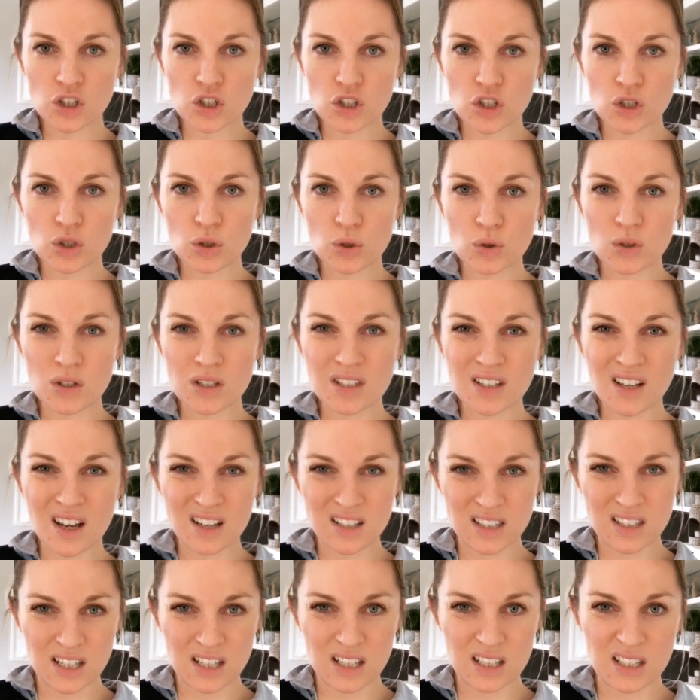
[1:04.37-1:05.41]
to discuss
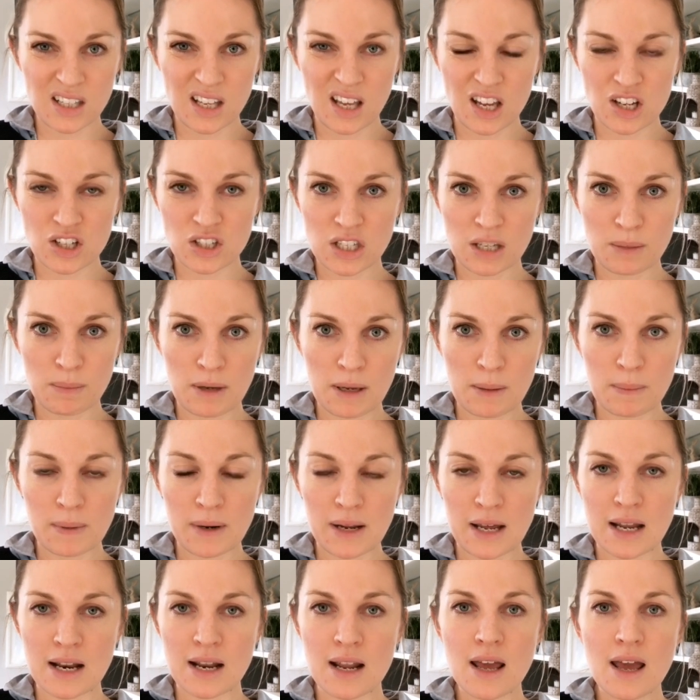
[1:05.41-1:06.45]
his EHCP plan
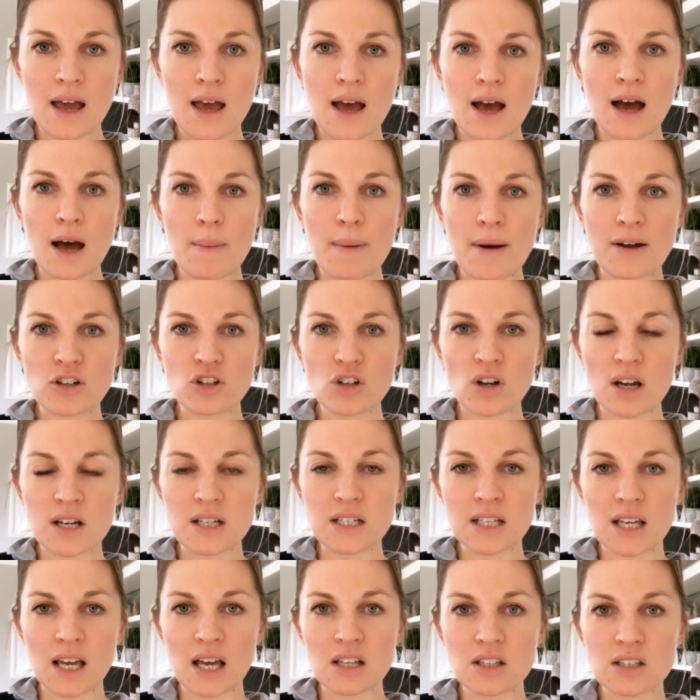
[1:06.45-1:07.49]
about trying to
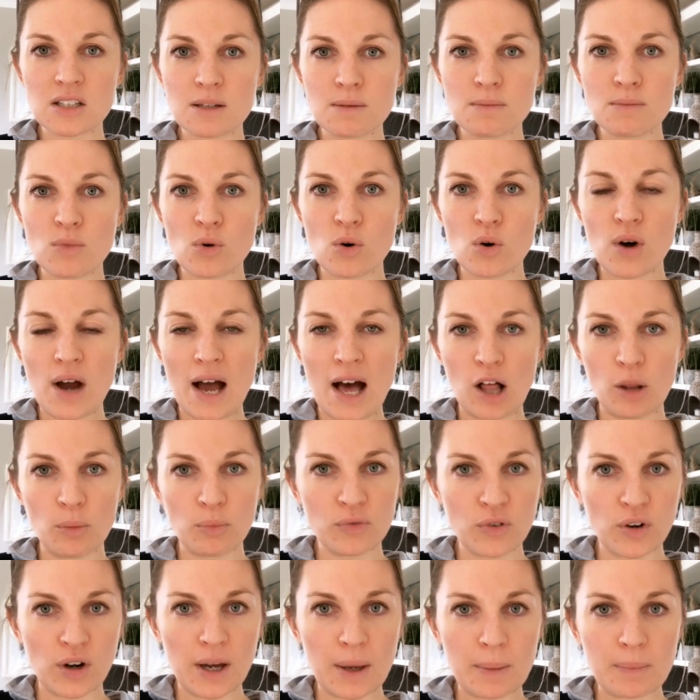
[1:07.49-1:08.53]
get some more help for
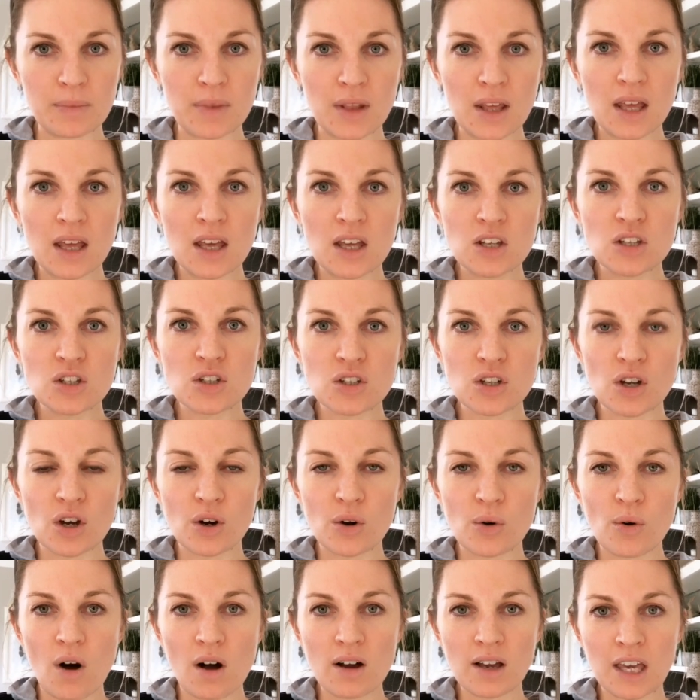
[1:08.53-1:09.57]
him. So
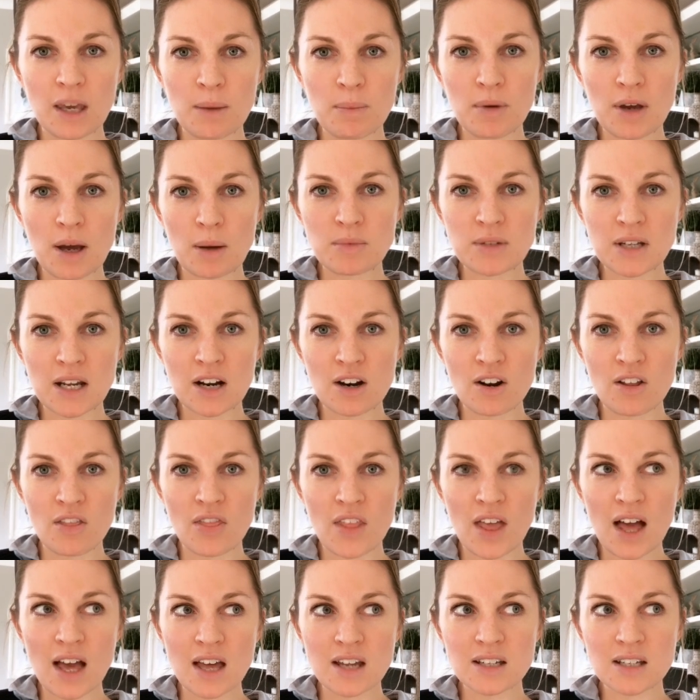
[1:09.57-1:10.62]
I'll keep you updated on
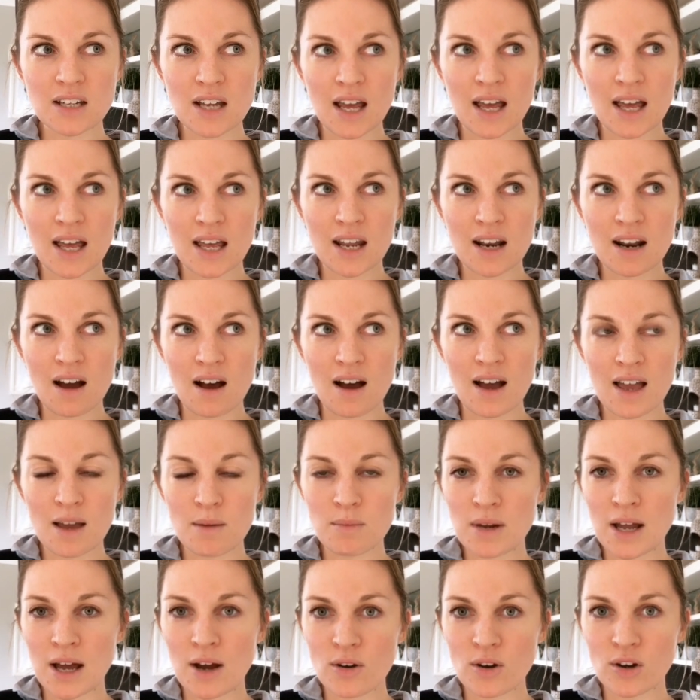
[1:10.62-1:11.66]
that, and I am now
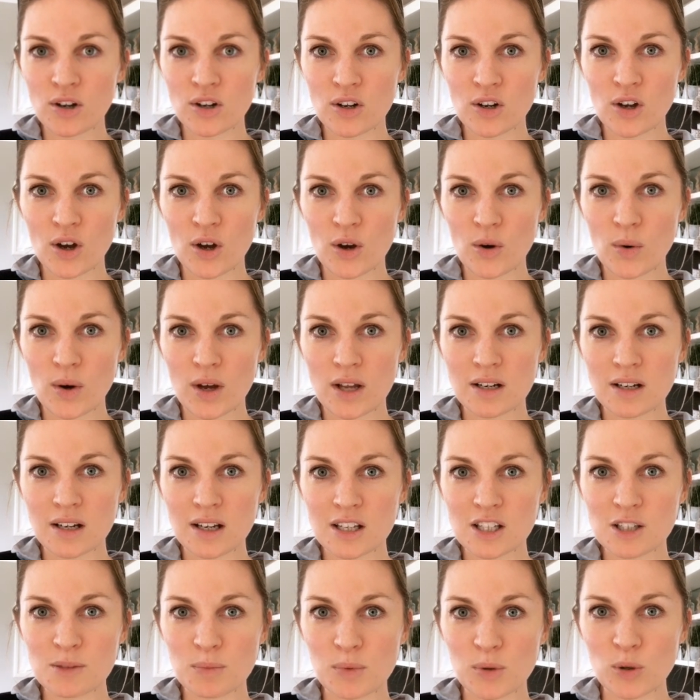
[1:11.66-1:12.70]
going to go and
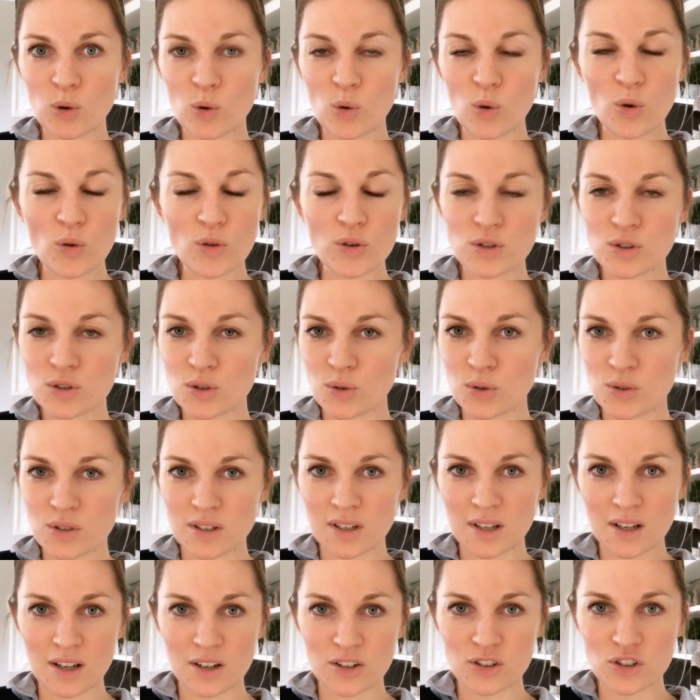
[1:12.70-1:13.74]
explore all the schools in the
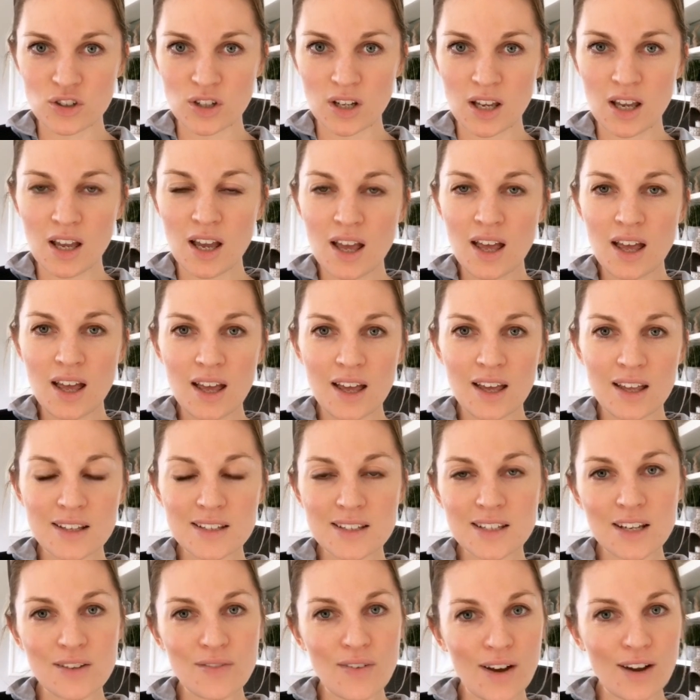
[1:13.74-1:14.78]
country and see if
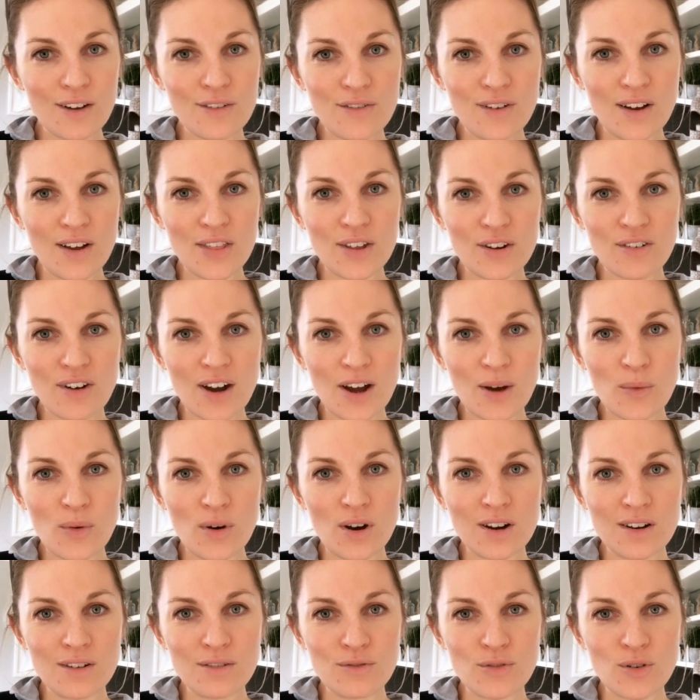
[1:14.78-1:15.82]
I can find the right
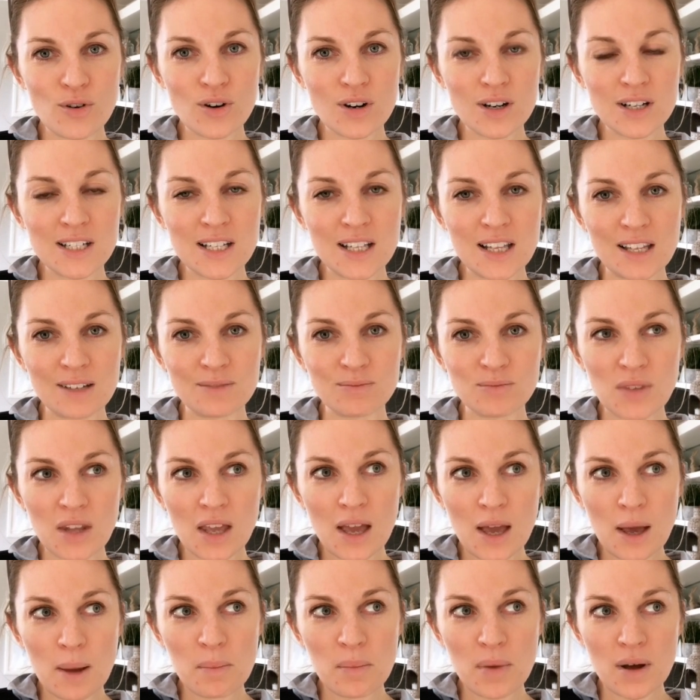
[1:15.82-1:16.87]
one for Dylan.
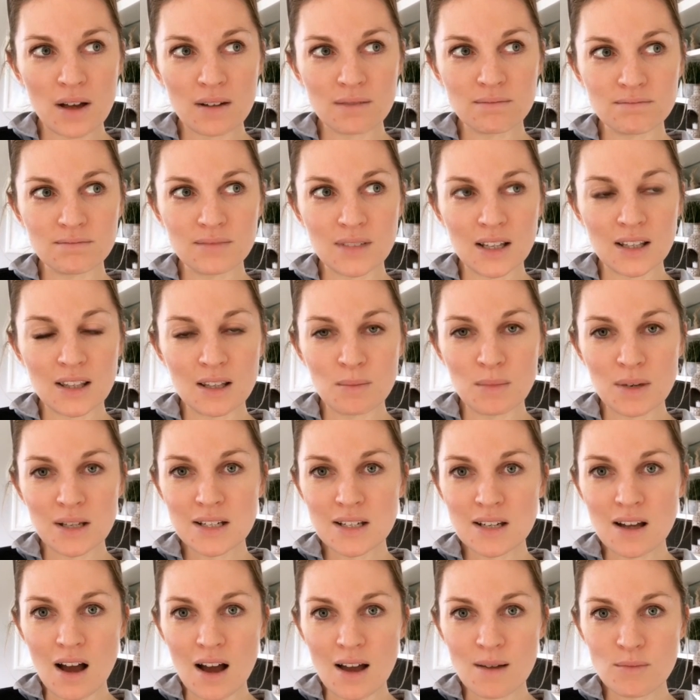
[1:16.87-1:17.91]
But in the
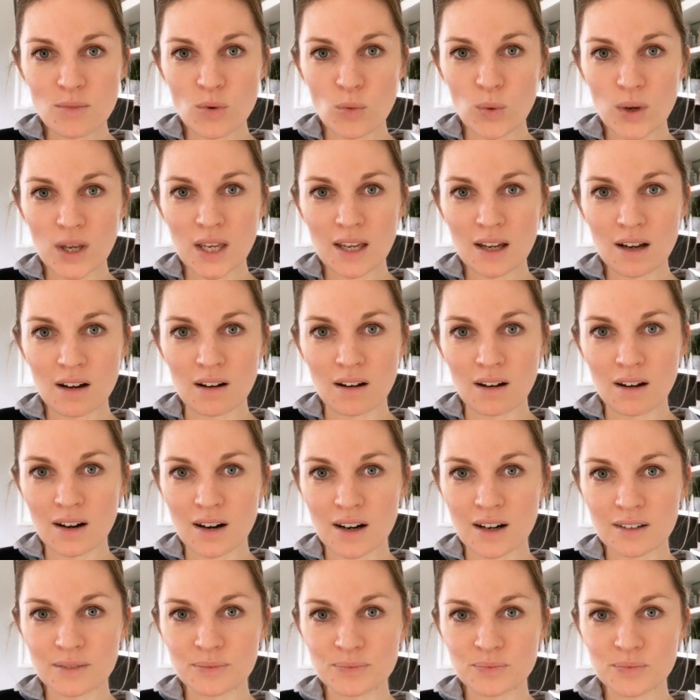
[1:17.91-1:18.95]
meantime, we are
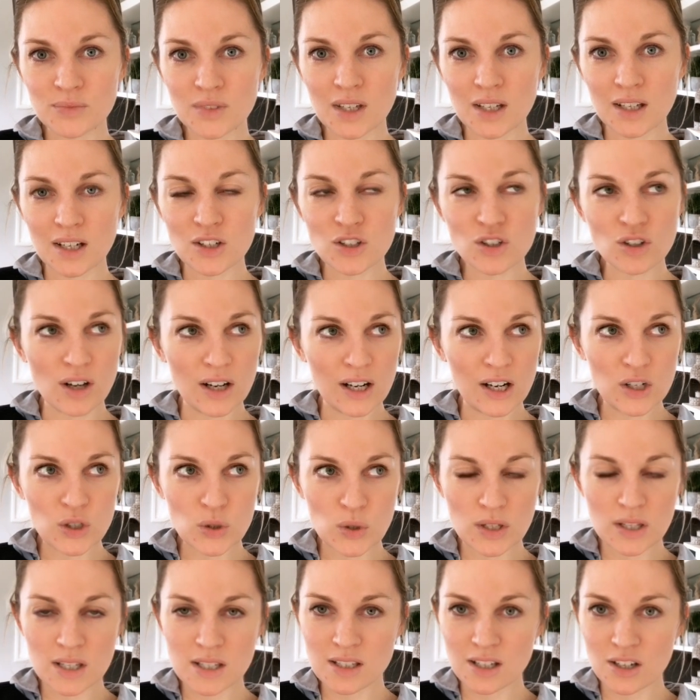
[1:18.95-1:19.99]
going to try and enjoy
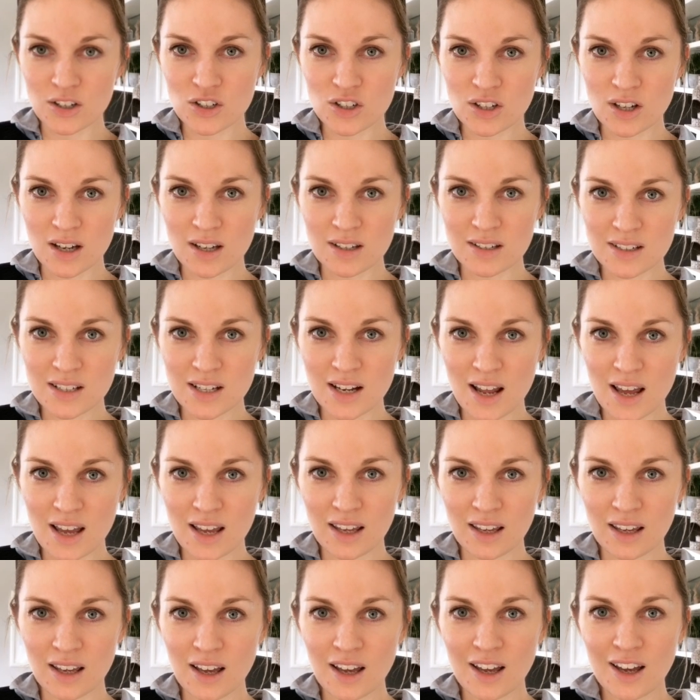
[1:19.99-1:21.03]
the sunshine today,
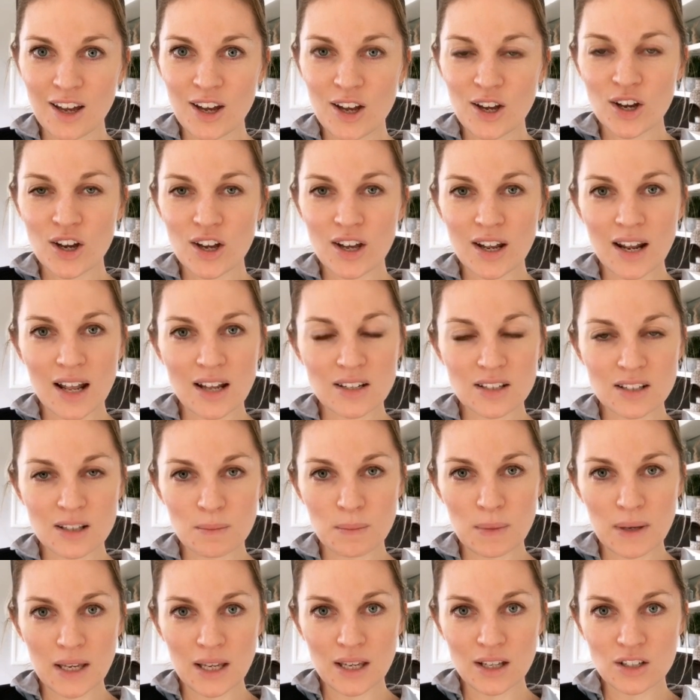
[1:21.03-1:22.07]
get out to the
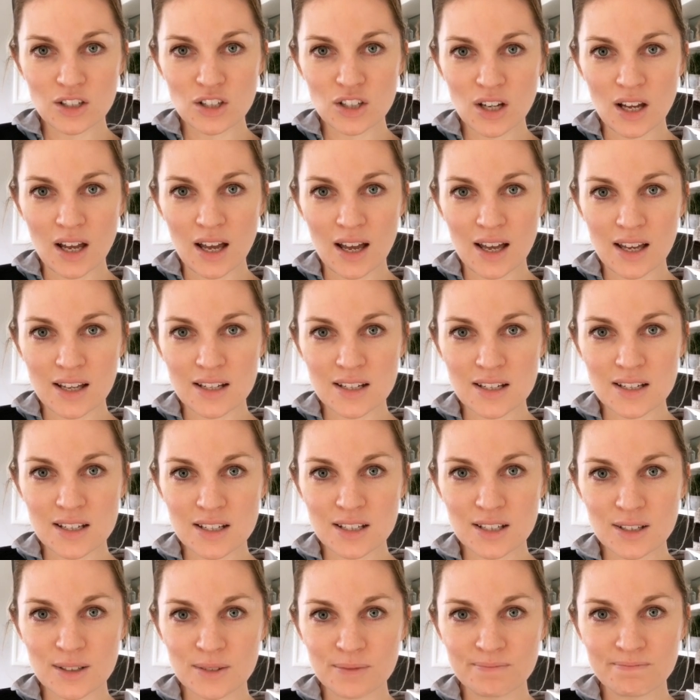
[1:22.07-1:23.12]
beach and
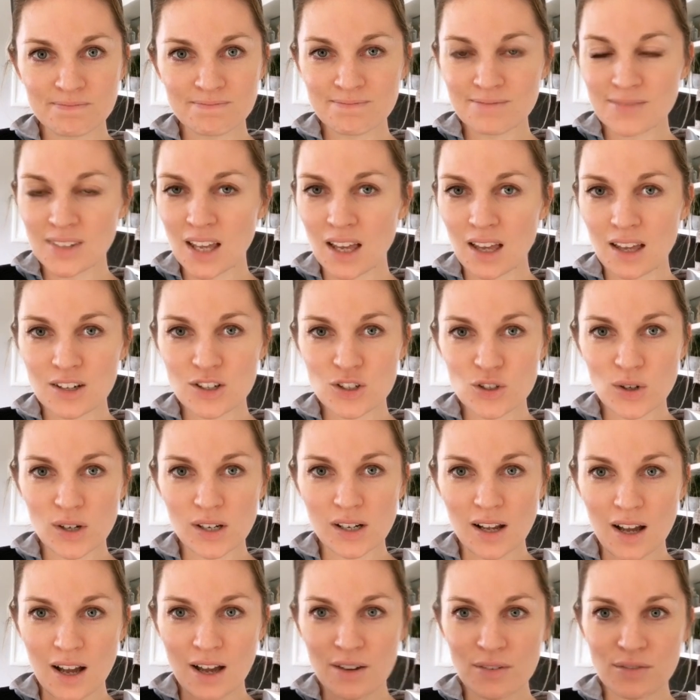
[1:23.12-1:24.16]
enjoy
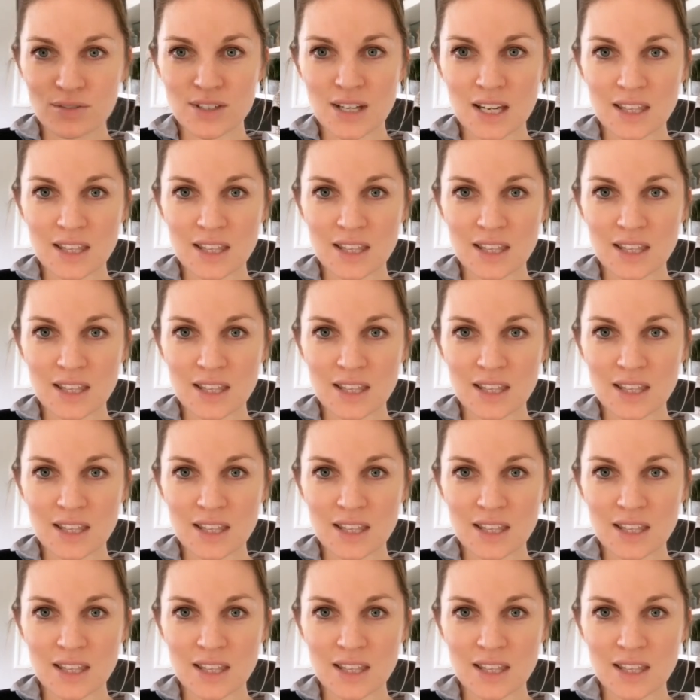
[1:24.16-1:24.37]
life. Take the